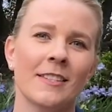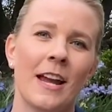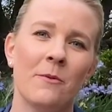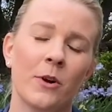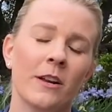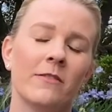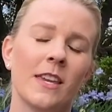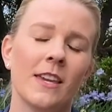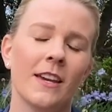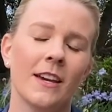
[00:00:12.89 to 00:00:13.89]
I'm one of
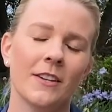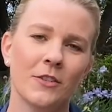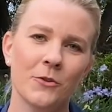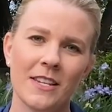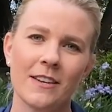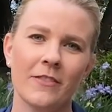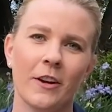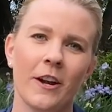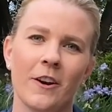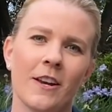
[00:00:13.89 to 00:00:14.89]
the associate
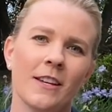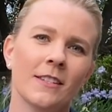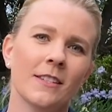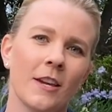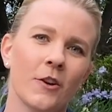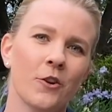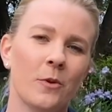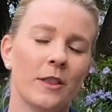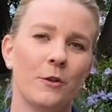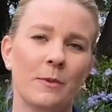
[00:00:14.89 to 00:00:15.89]
veterinarians here
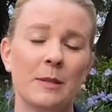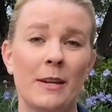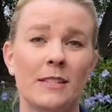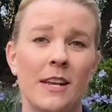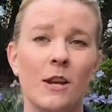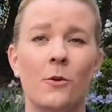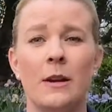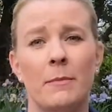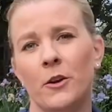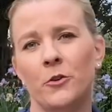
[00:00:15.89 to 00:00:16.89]
with Loomis, Basin
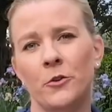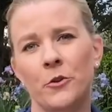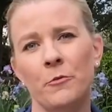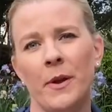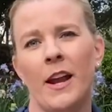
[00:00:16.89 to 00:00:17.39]
Equine Medical Group,